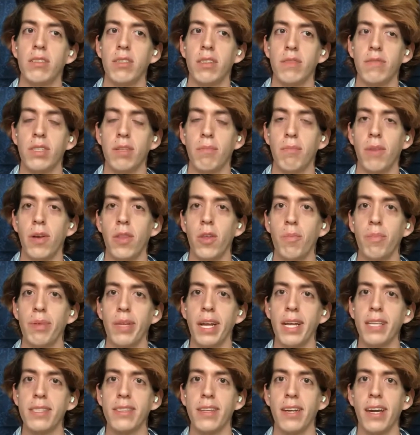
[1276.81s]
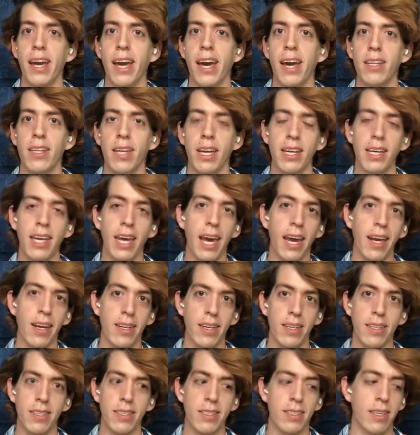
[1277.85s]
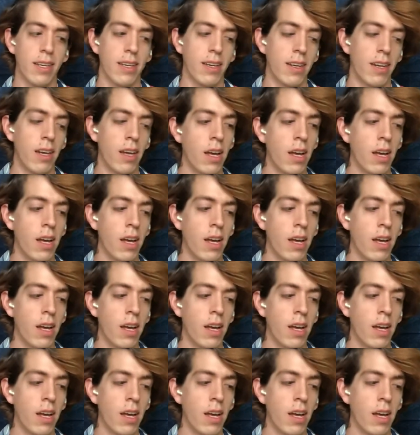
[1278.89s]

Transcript: of some other plants that I had, like cannas and